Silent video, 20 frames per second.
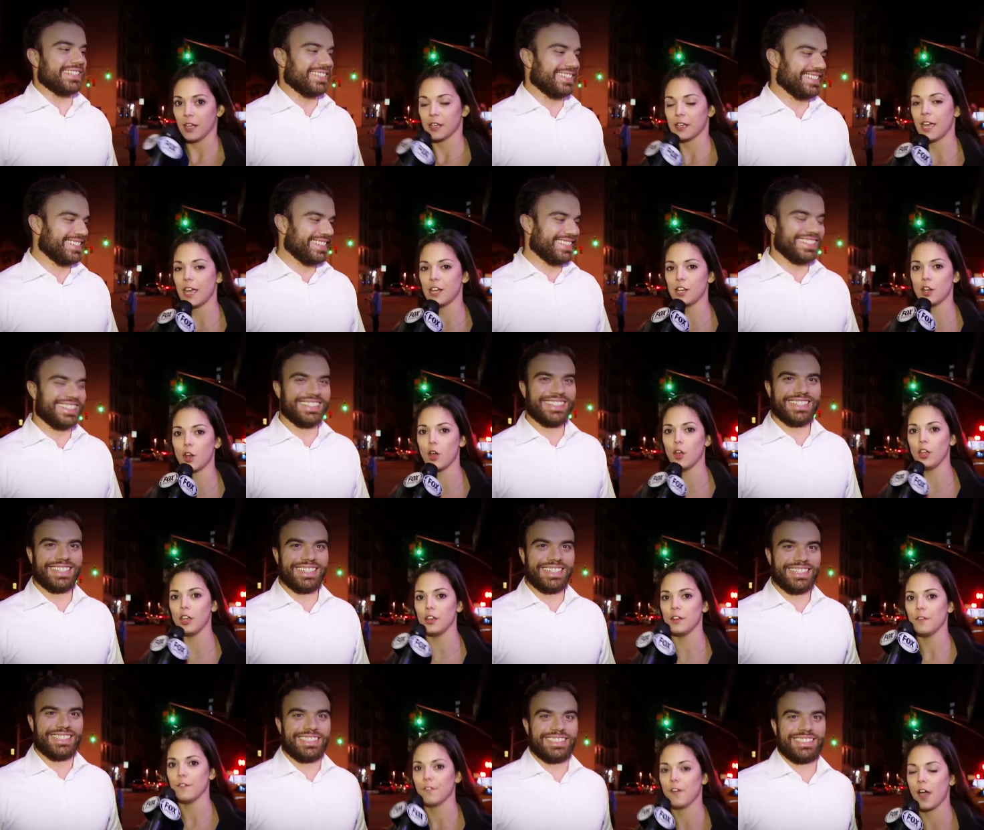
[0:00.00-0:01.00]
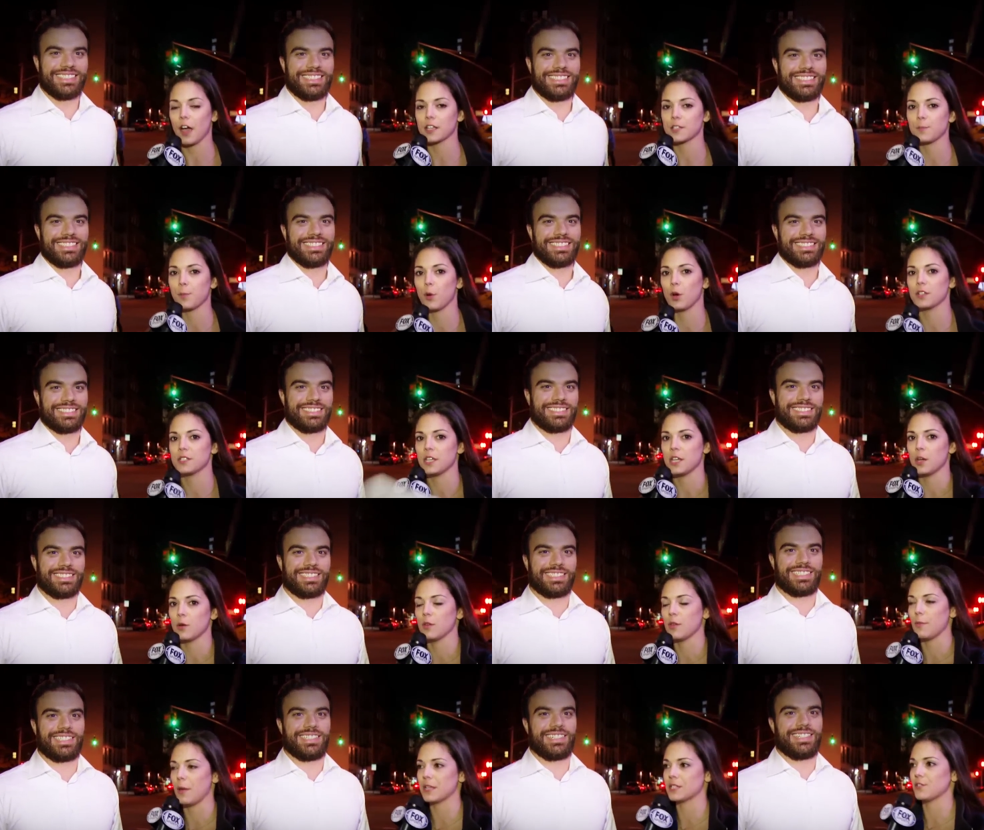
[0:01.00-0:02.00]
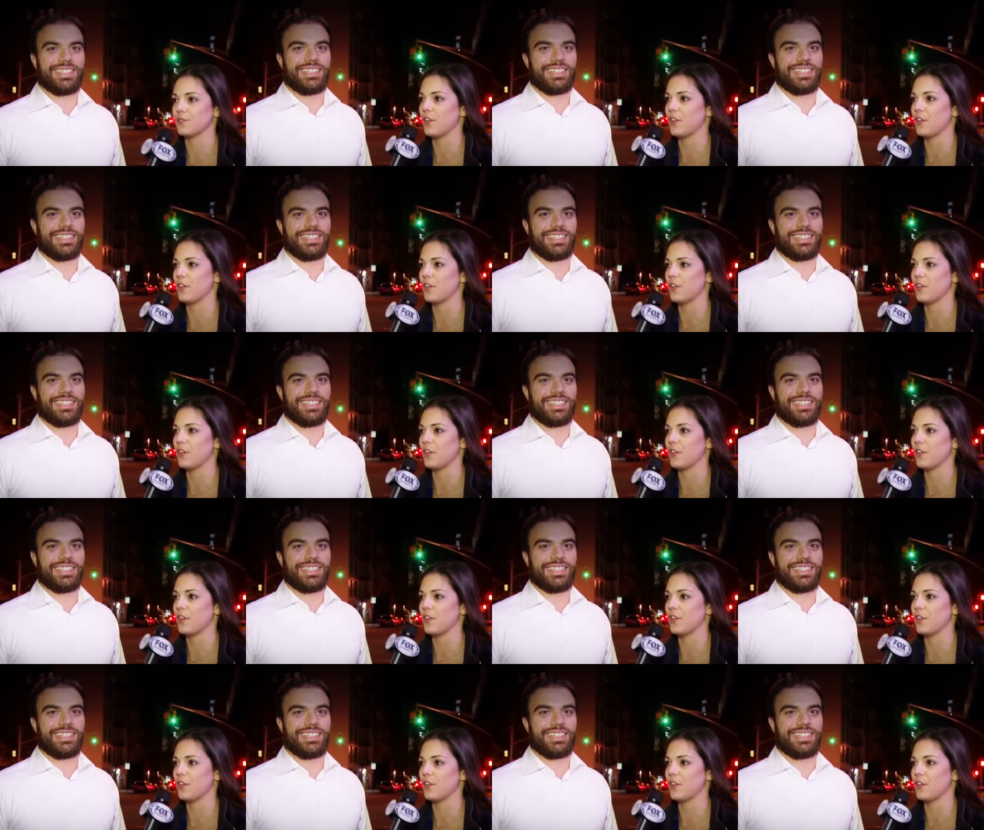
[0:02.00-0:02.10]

Speaker 1: Katie Nolan, Fox Sports, here with the Mets